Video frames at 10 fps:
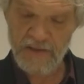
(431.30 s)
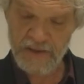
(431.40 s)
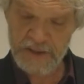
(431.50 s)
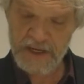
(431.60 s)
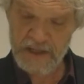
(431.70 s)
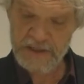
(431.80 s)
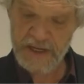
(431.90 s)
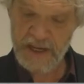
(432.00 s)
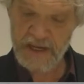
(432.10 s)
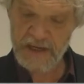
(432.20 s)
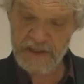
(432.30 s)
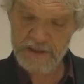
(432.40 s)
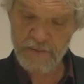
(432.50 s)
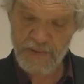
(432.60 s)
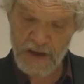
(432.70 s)
This essay
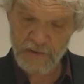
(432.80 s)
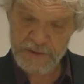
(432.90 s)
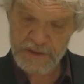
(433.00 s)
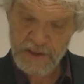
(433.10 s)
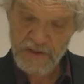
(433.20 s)
is about